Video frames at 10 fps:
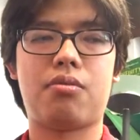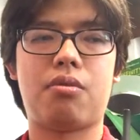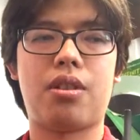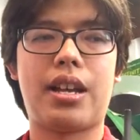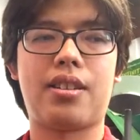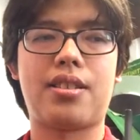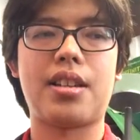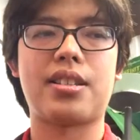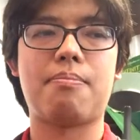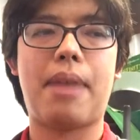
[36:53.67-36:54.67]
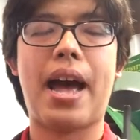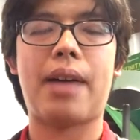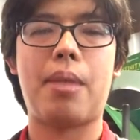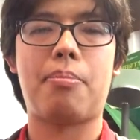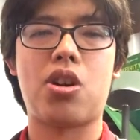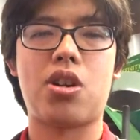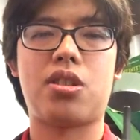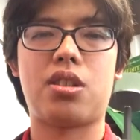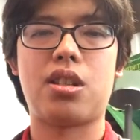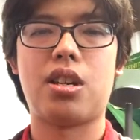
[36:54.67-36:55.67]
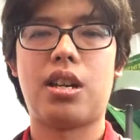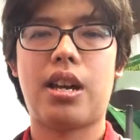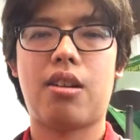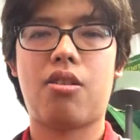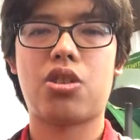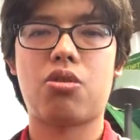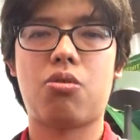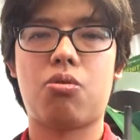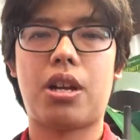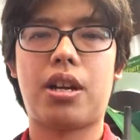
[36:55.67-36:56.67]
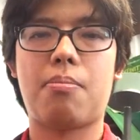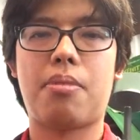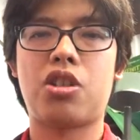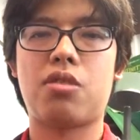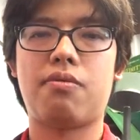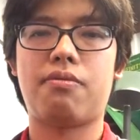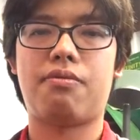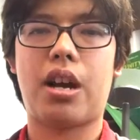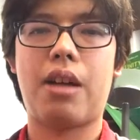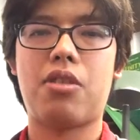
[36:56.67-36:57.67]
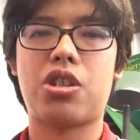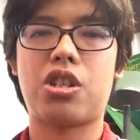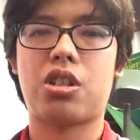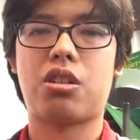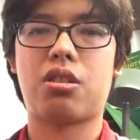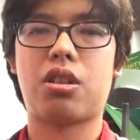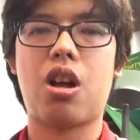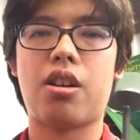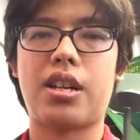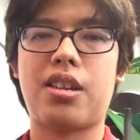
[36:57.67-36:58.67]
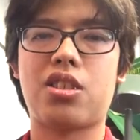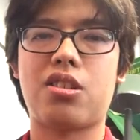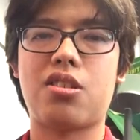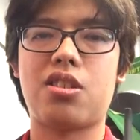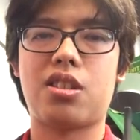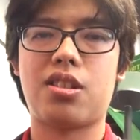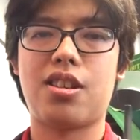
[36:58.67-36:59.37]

like a dozen bagpipers, and also like a bunch of Irish clog dancers.